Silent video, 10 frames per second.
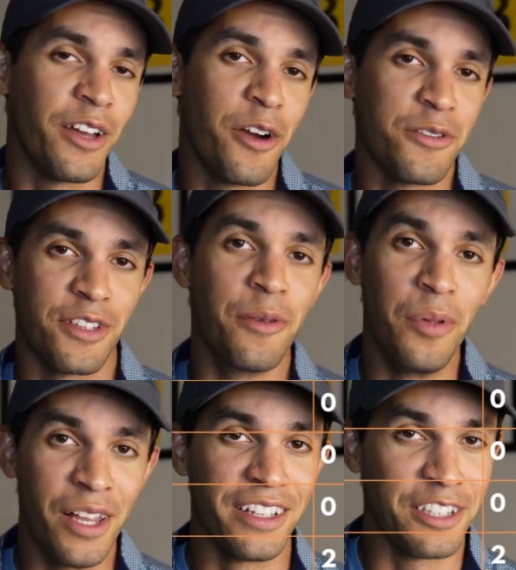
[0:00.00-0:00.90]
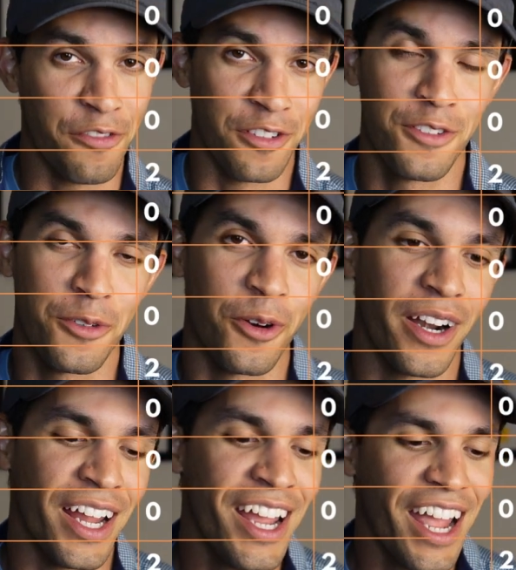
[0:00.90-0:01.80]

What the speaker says: though, it was a completely different story.